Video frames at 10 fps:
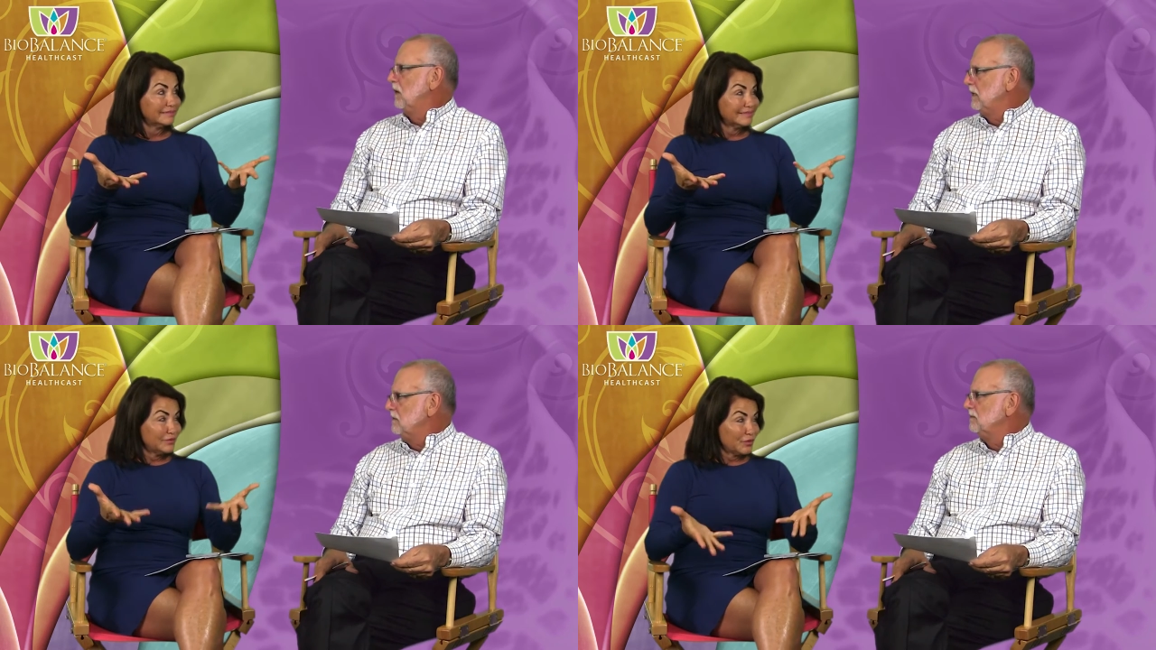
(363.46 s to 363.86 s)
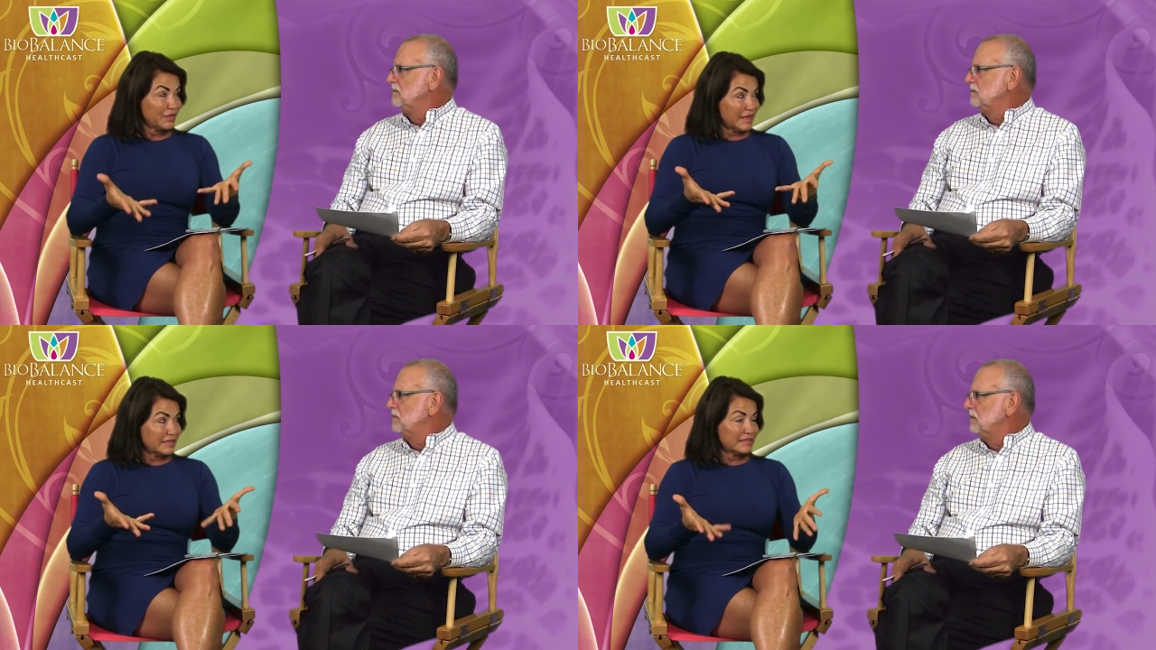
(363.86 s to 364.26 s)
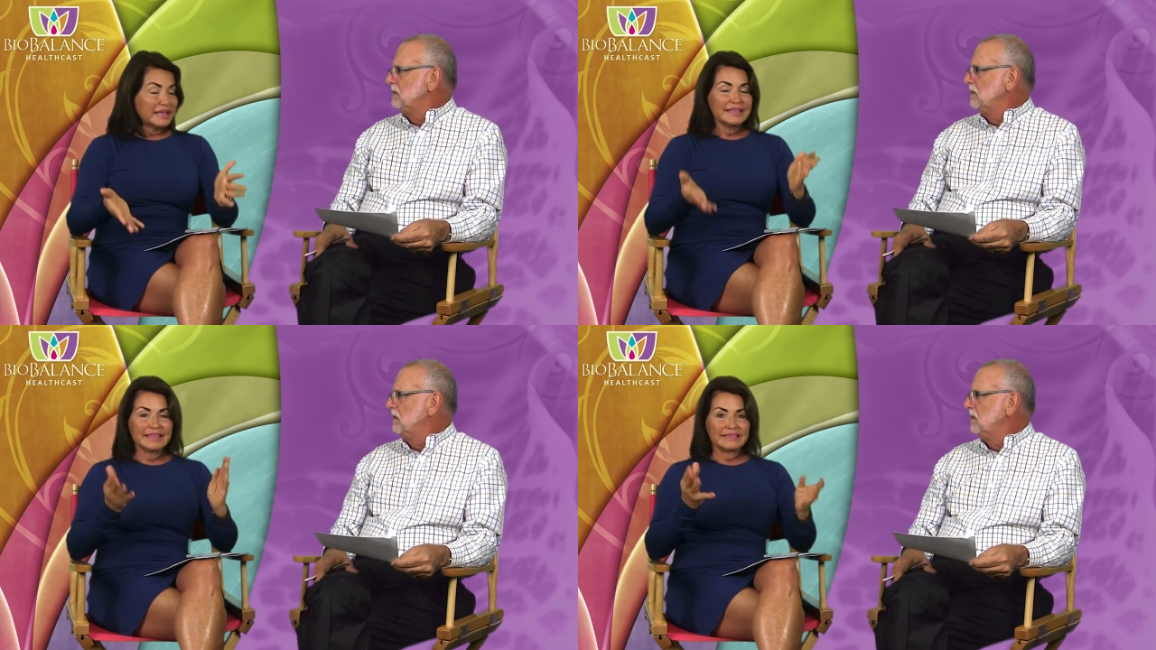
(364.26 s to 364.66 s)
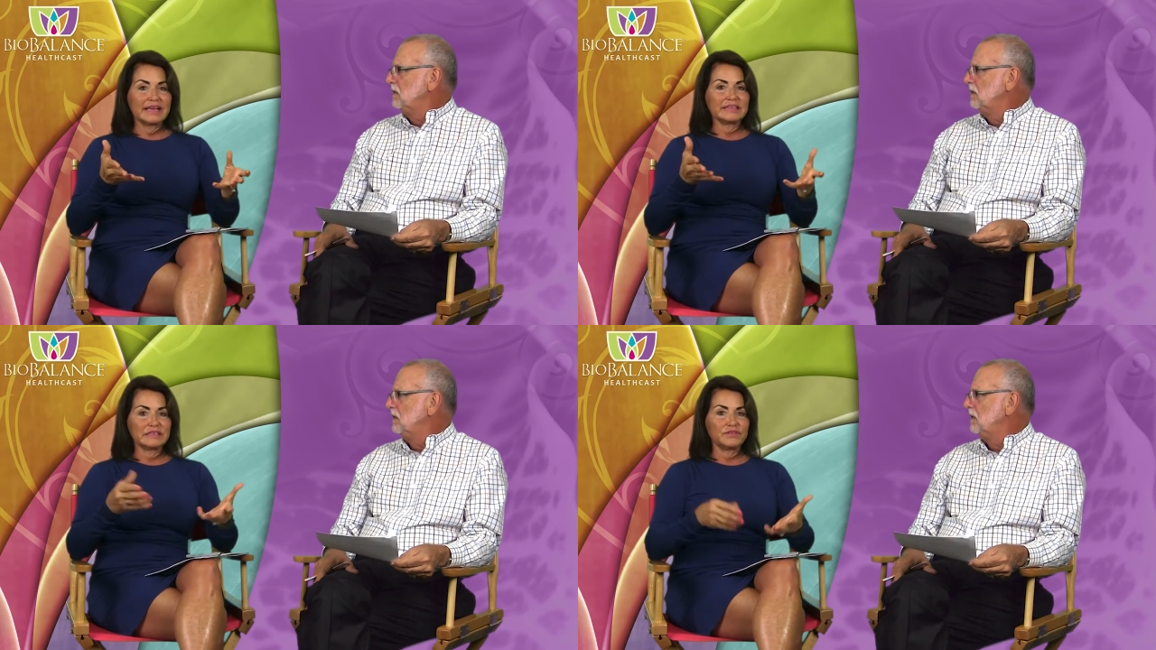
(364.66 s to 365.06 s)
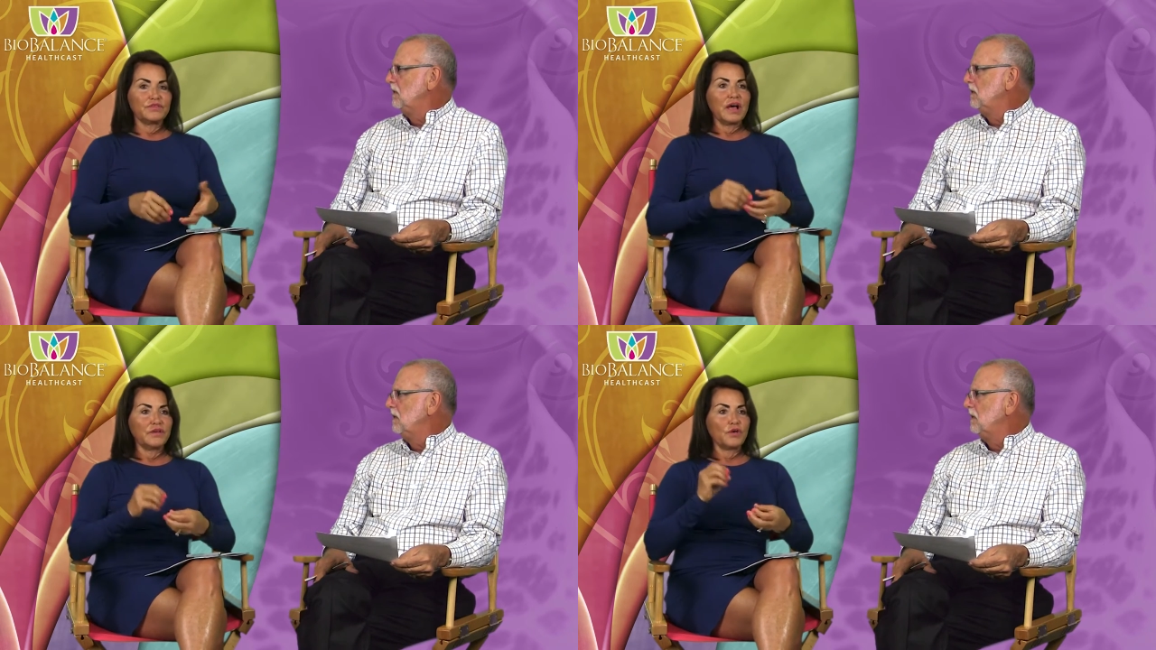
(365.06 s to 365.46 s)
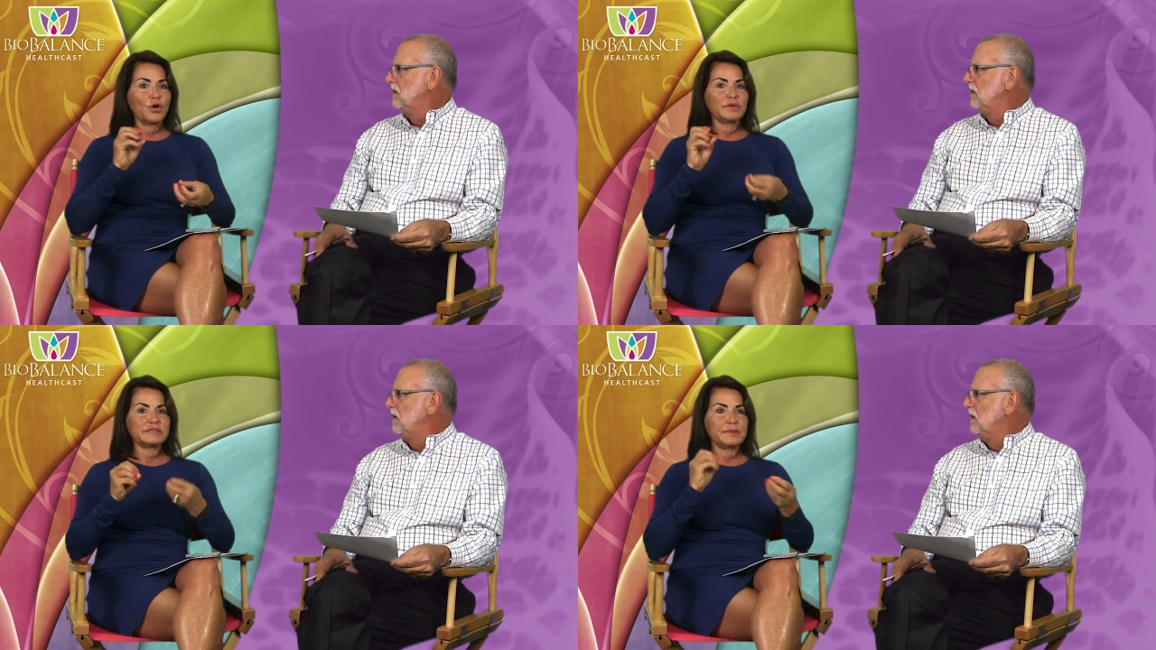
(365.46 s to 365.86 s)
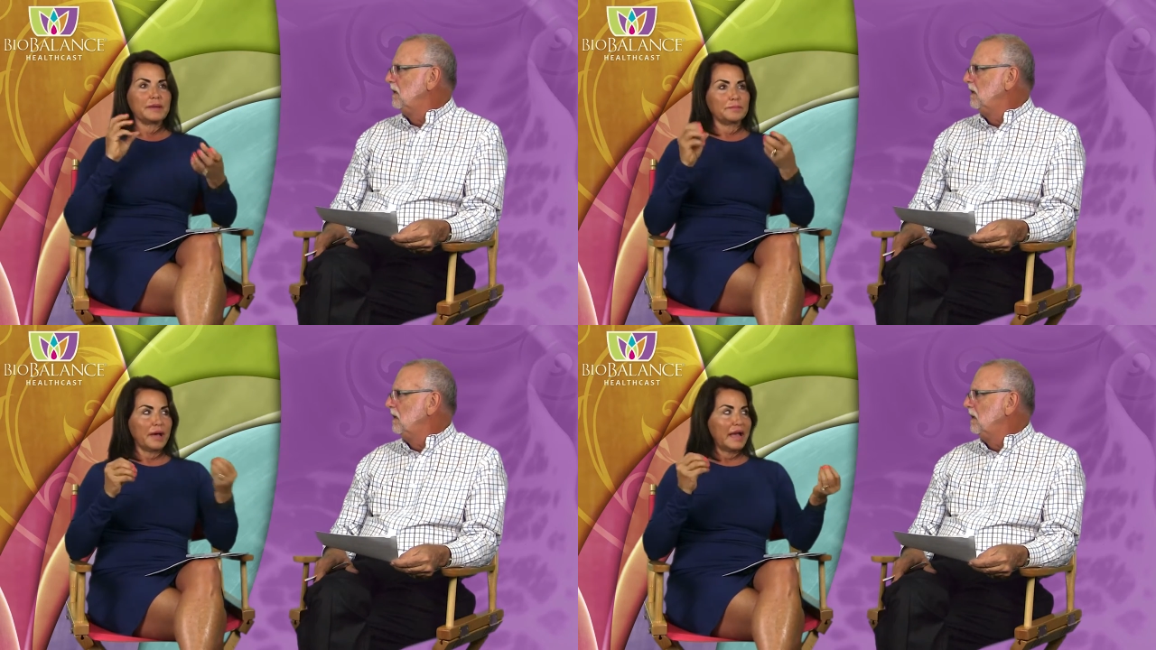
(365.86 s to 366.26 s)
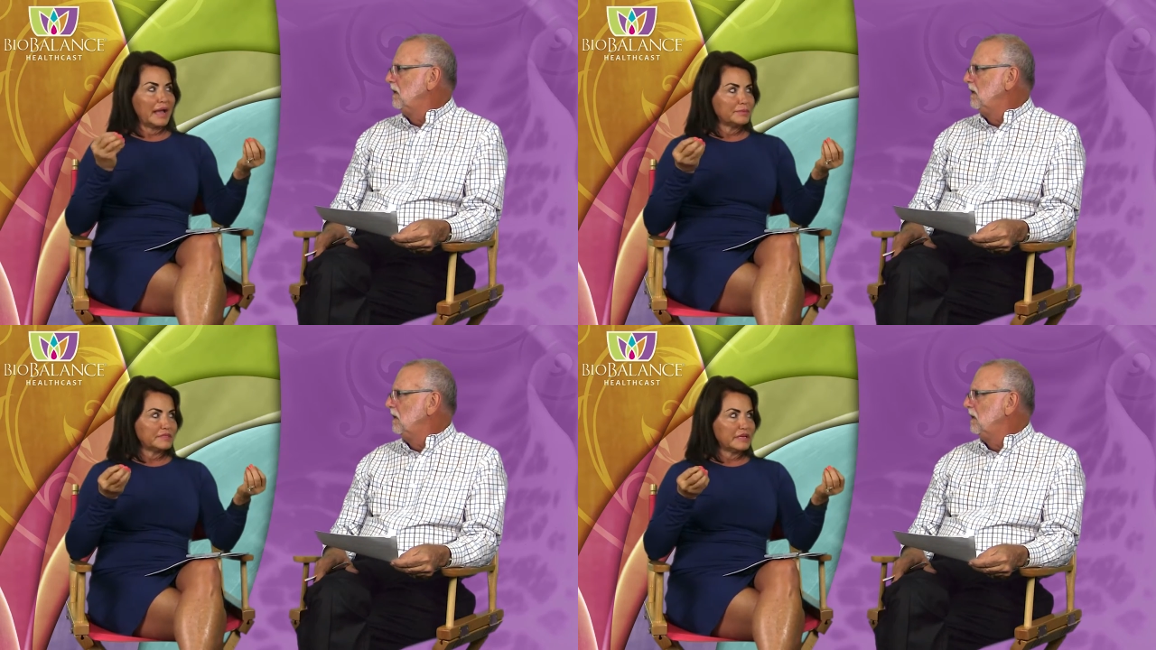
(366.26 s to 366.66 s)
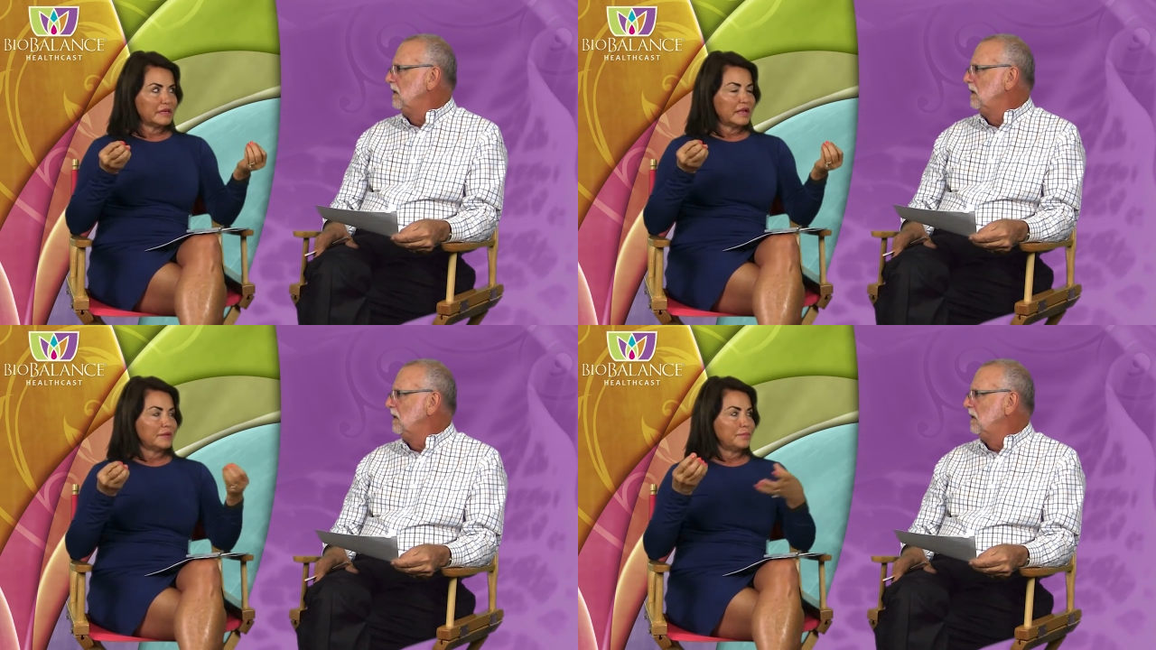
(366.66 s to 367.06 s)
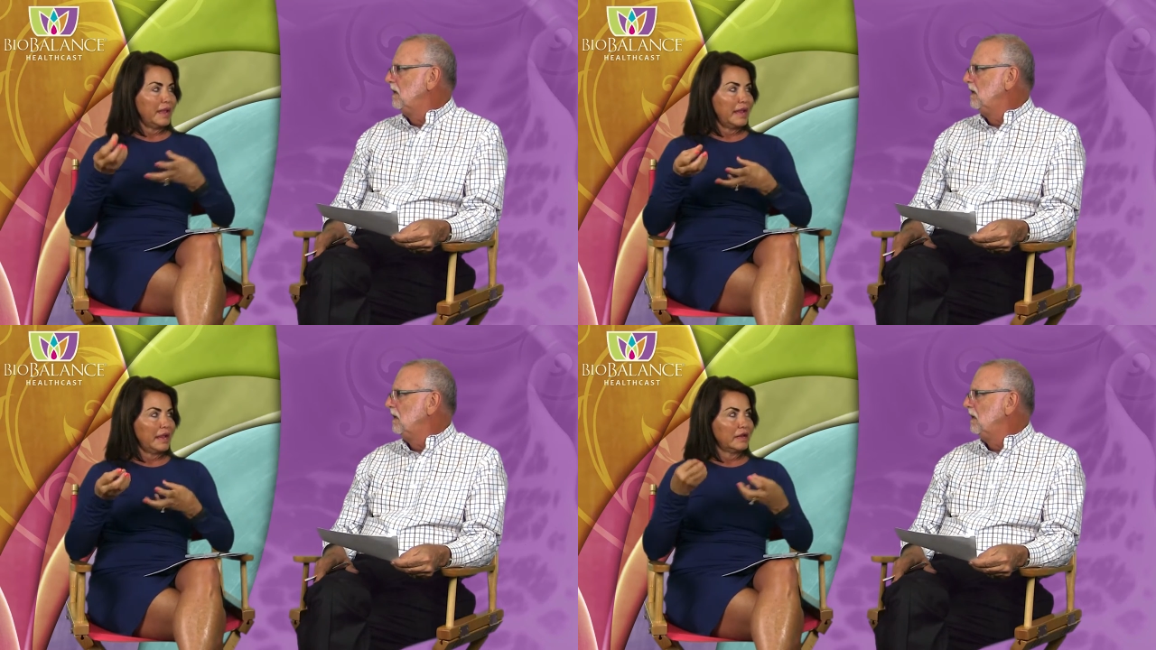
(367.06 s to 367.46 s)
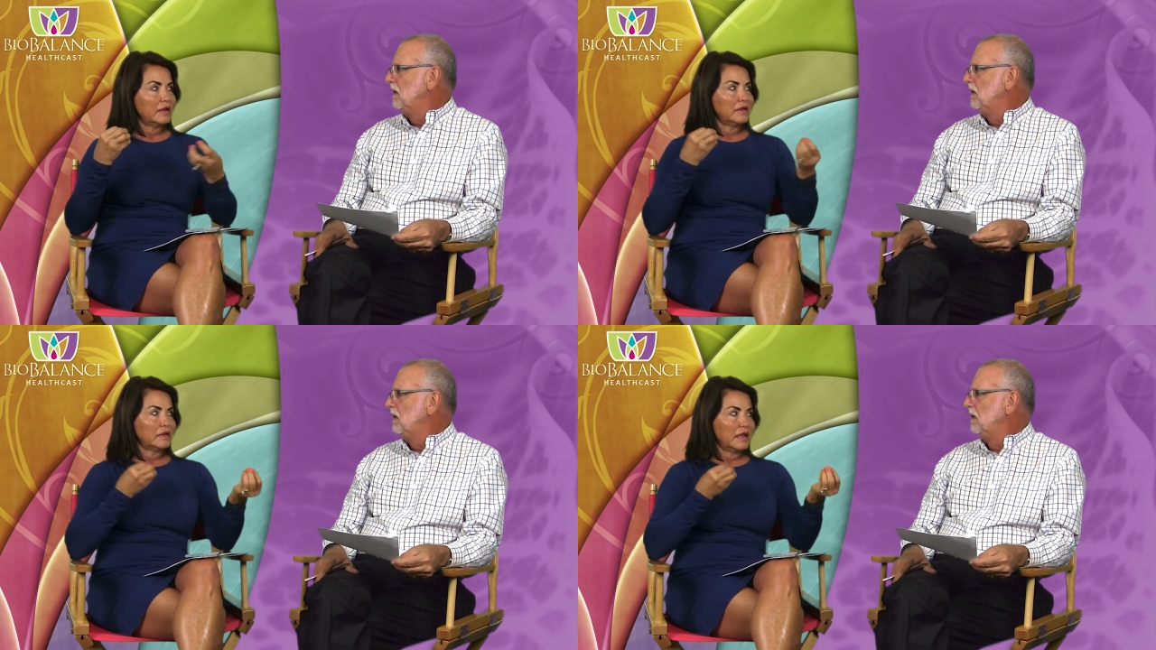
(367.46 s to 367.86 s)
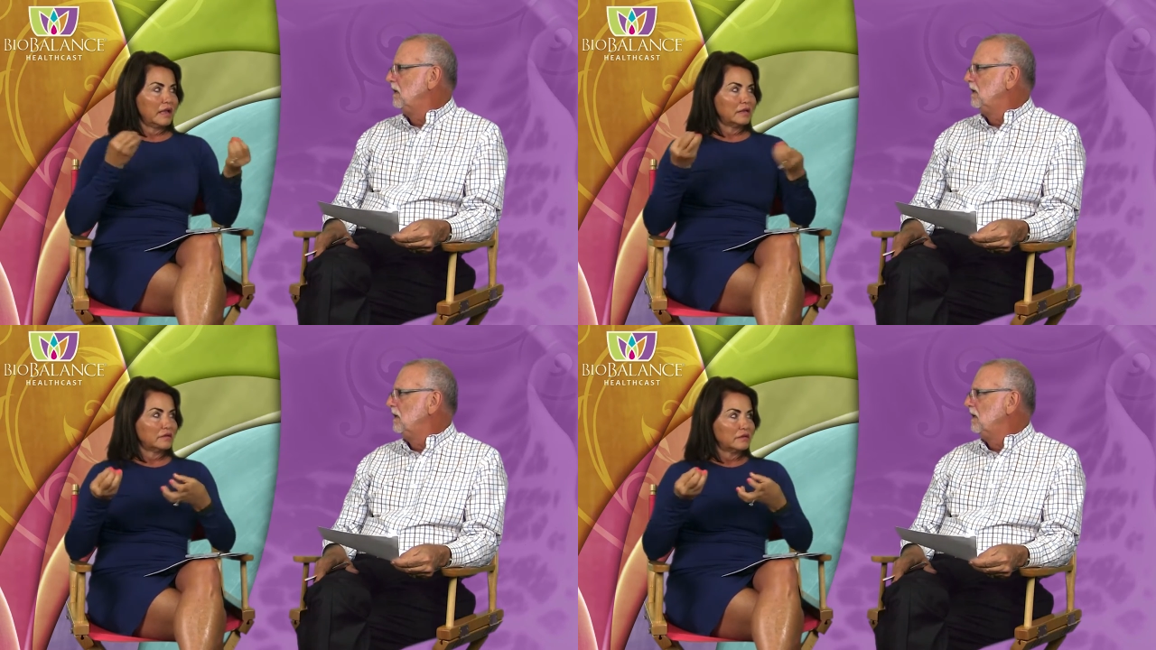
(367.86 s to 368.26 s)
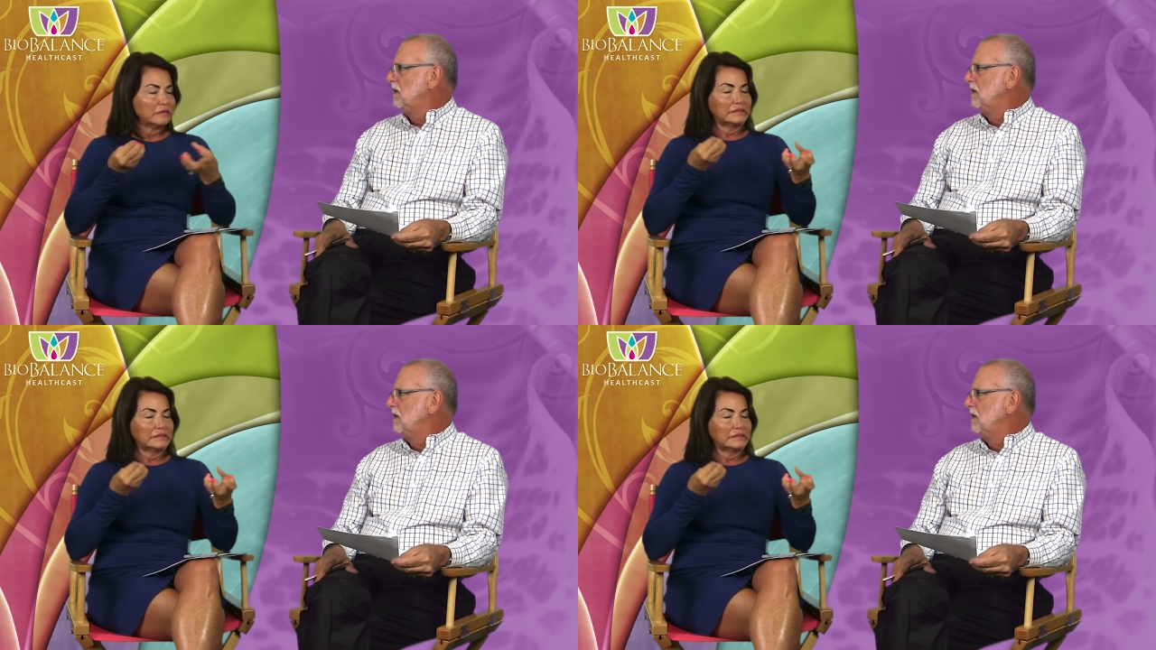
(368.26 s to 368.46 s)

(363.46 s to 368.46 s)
Speaker 1: right. for this that doesn't involve always being biopsied and pain and and